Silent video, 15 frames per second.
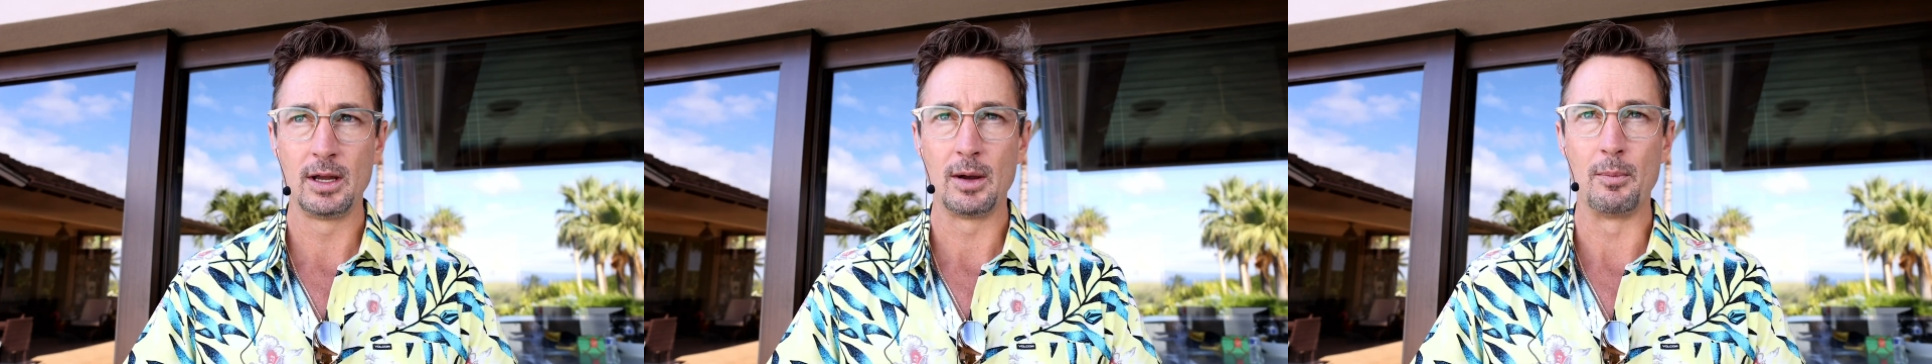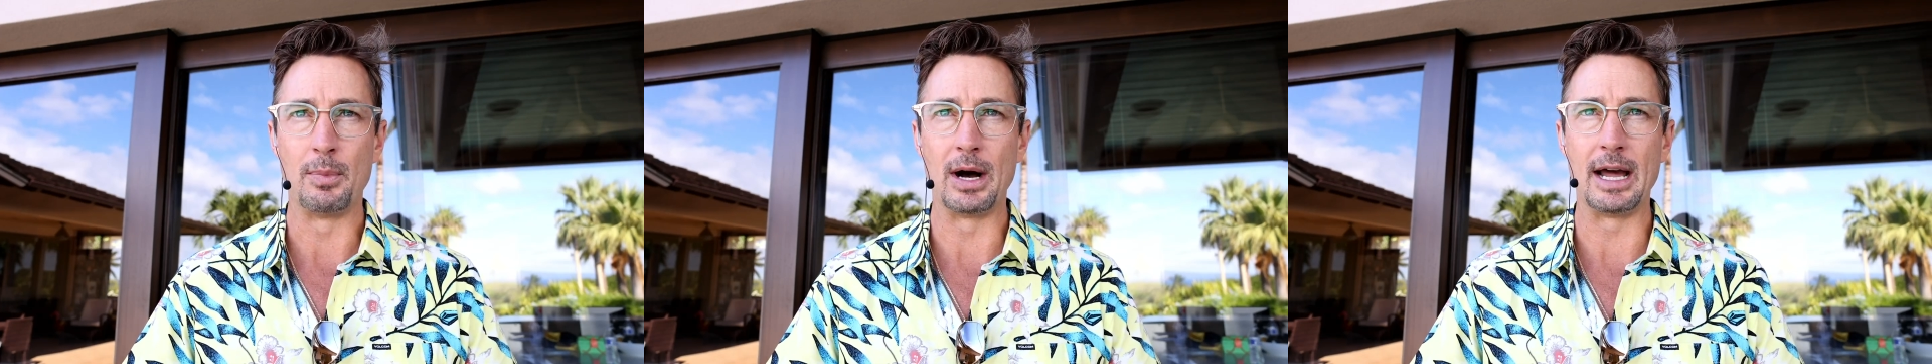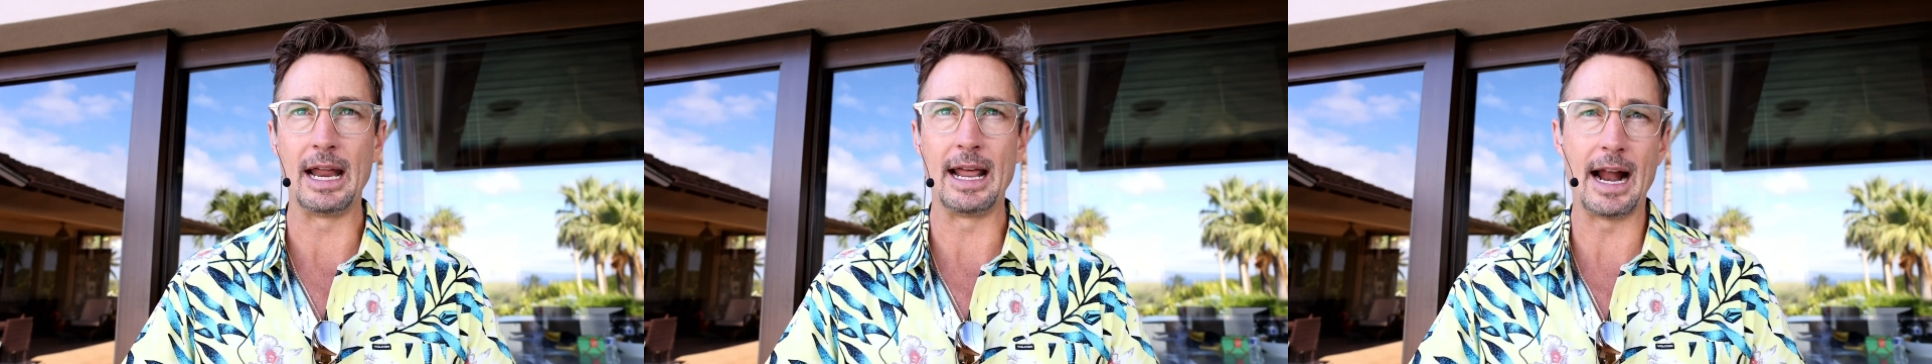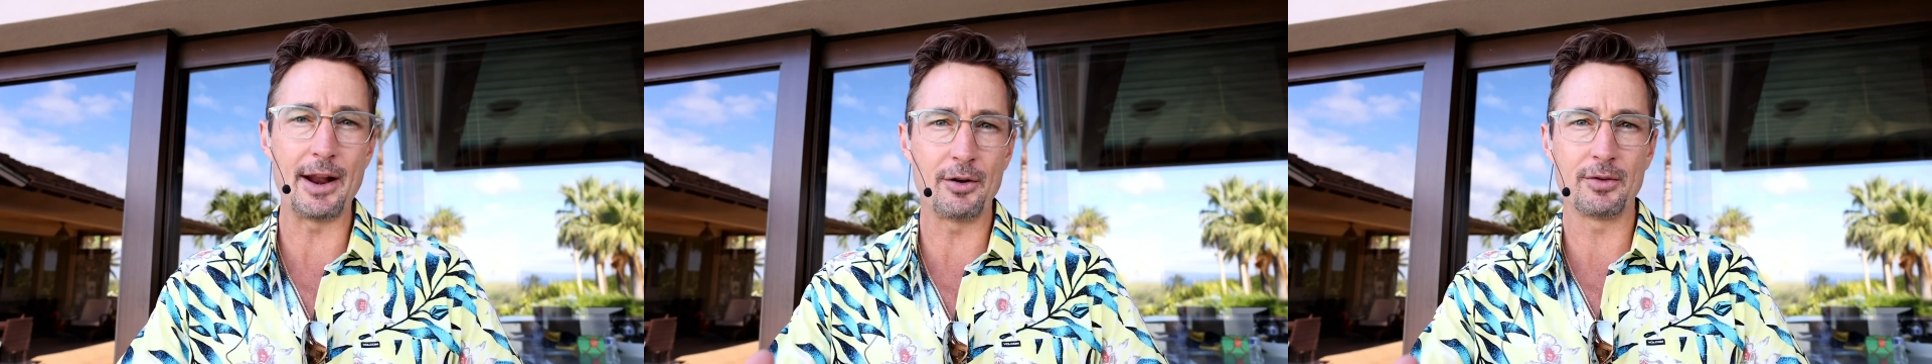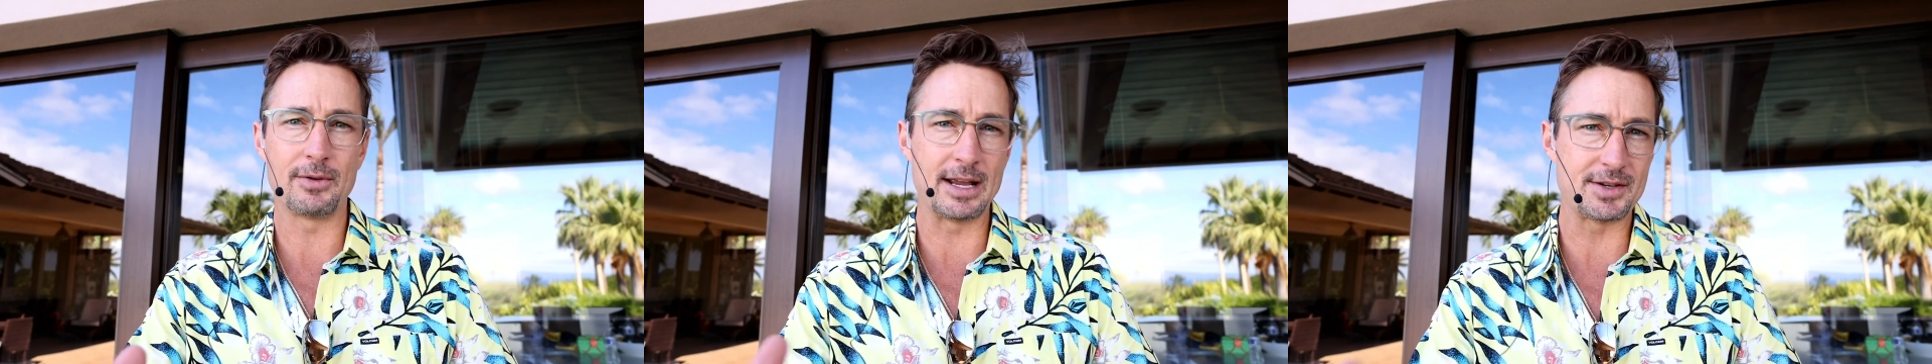But, and I
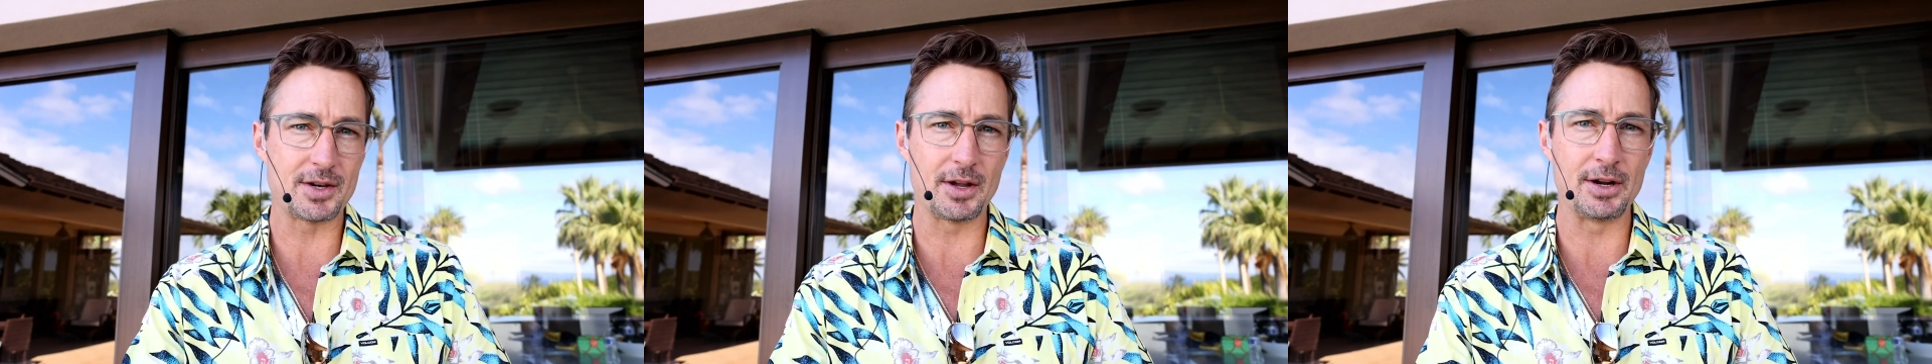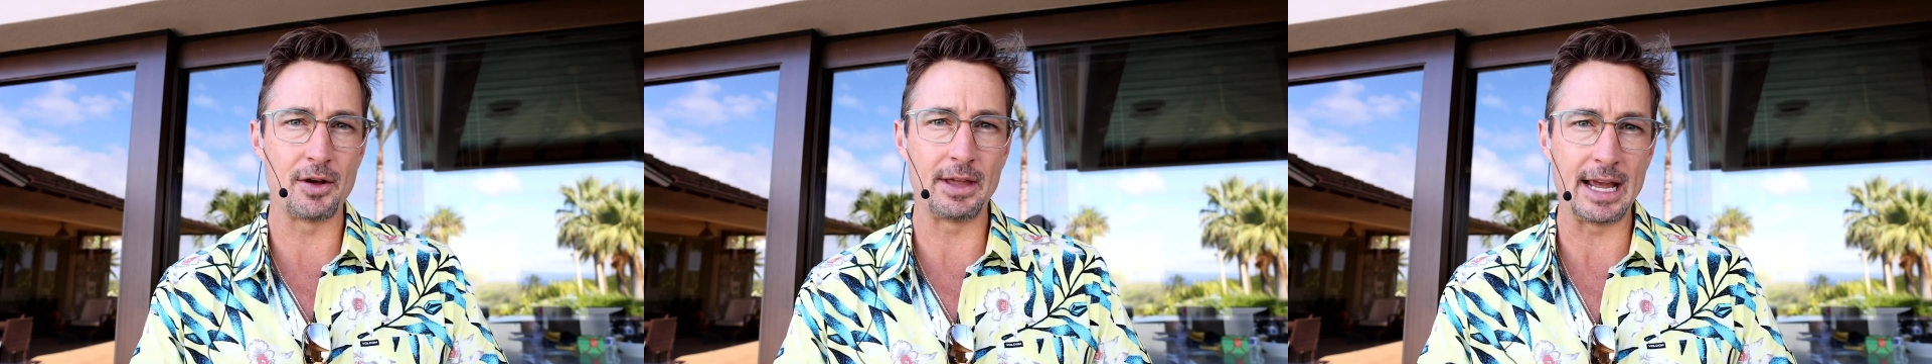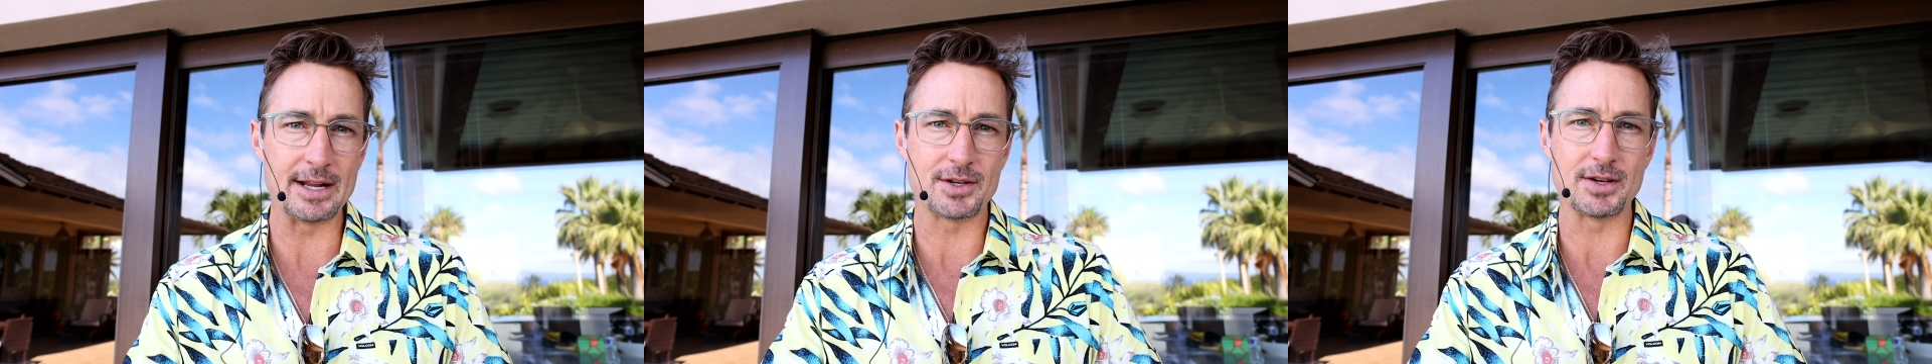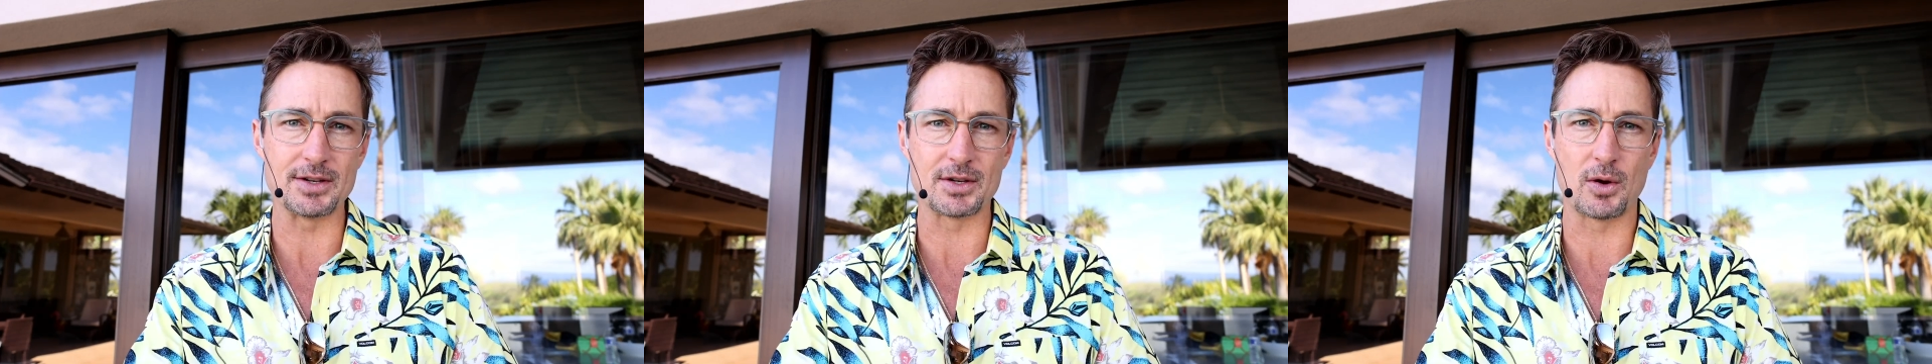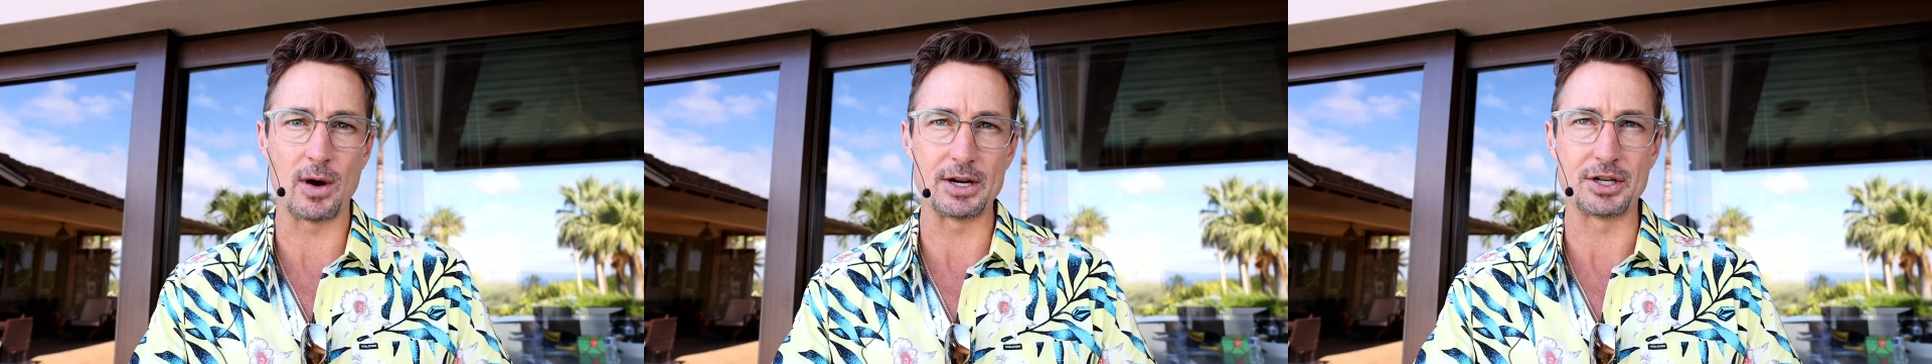don't necessarily know the answer to
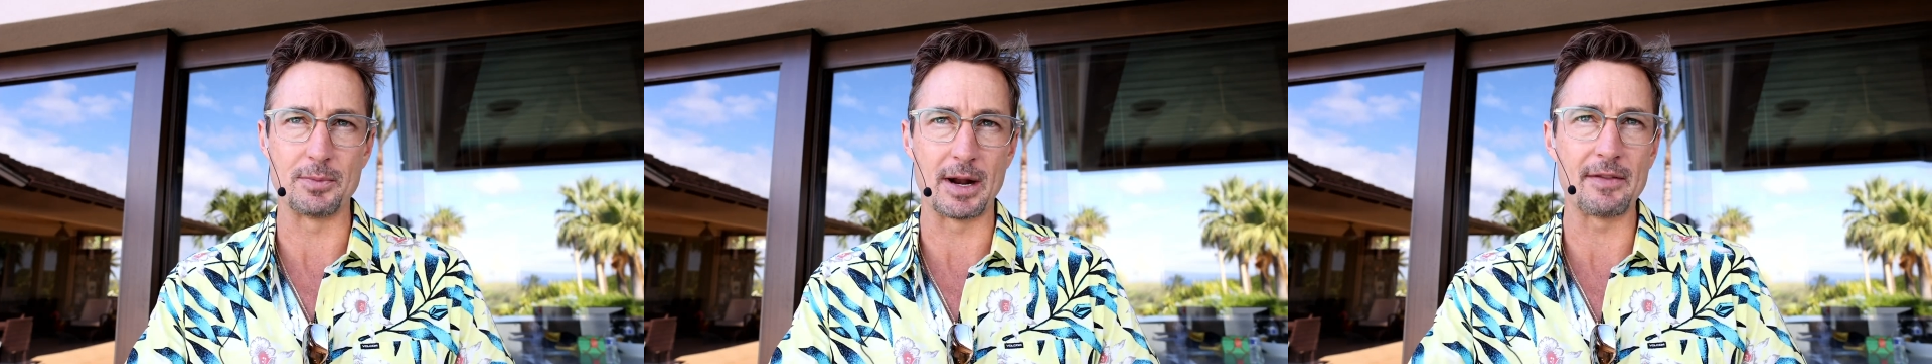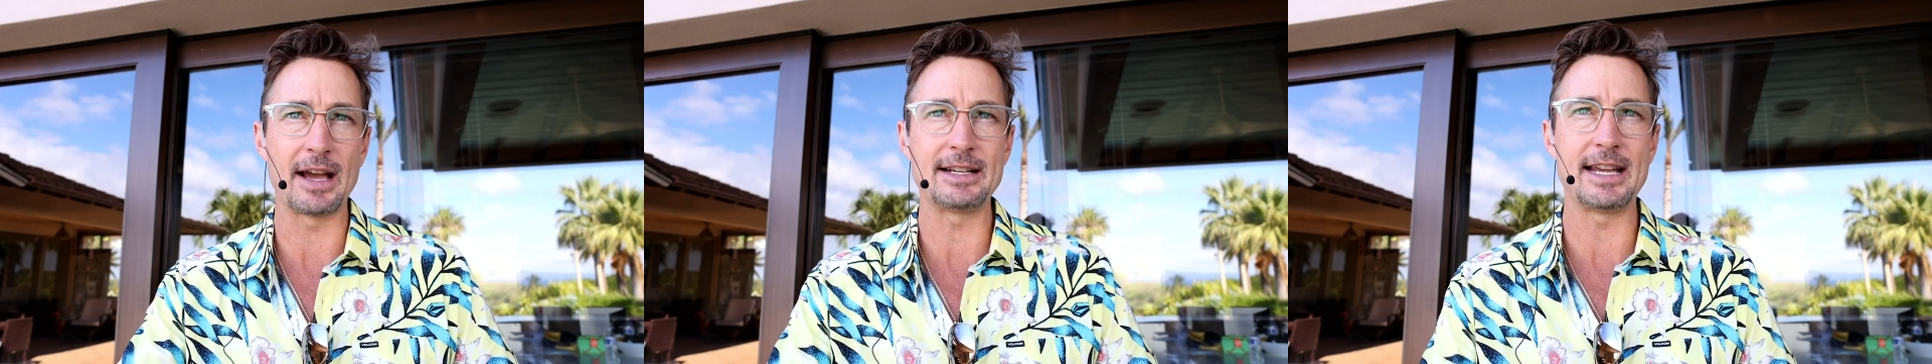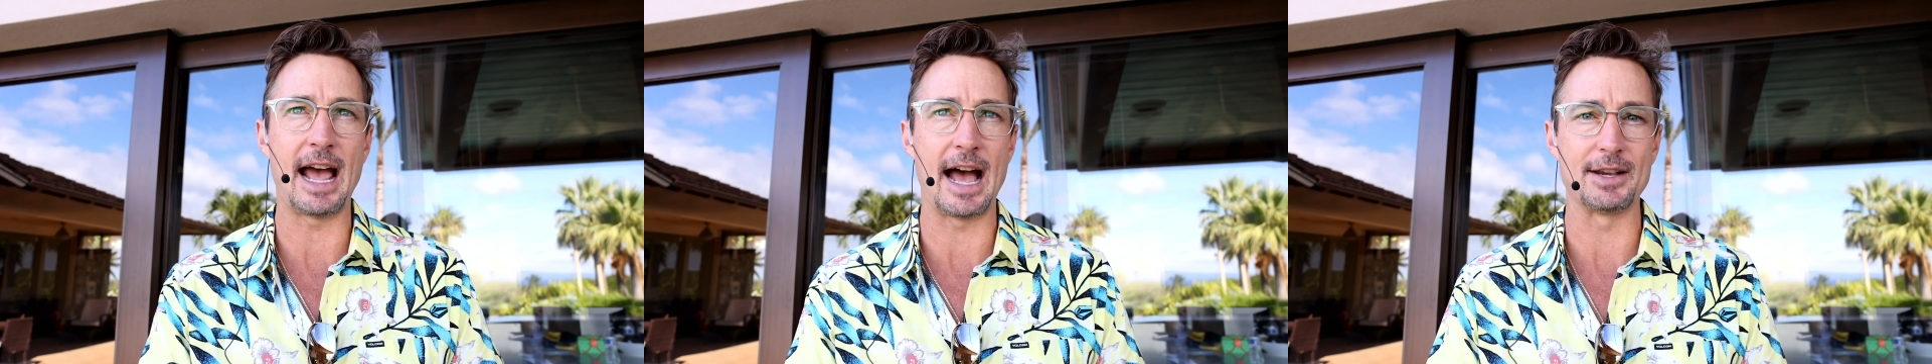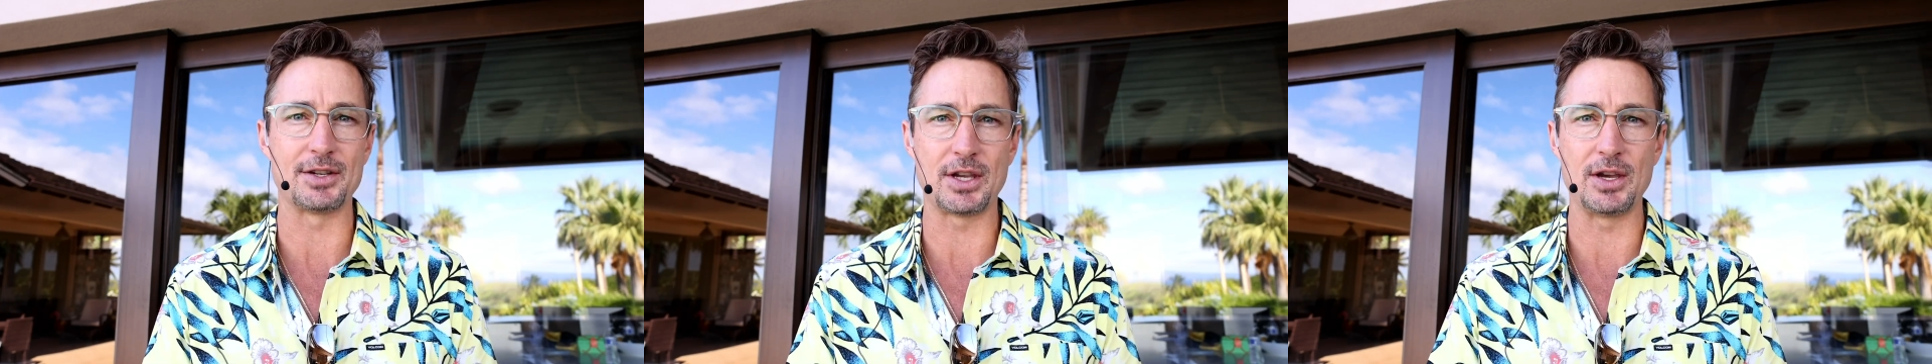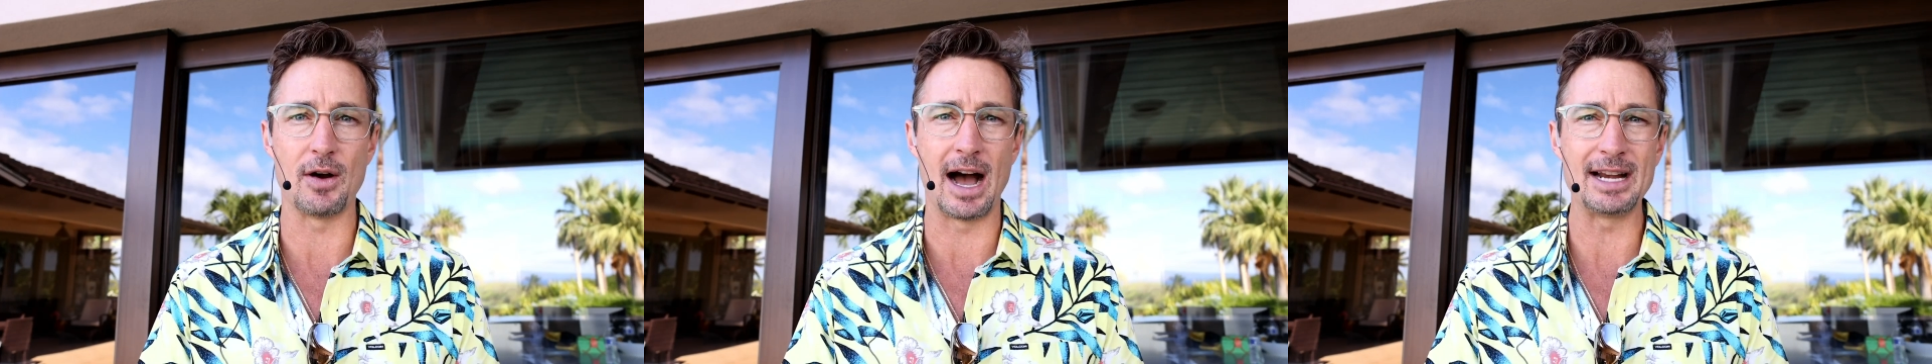this question, but I'd like to ask you.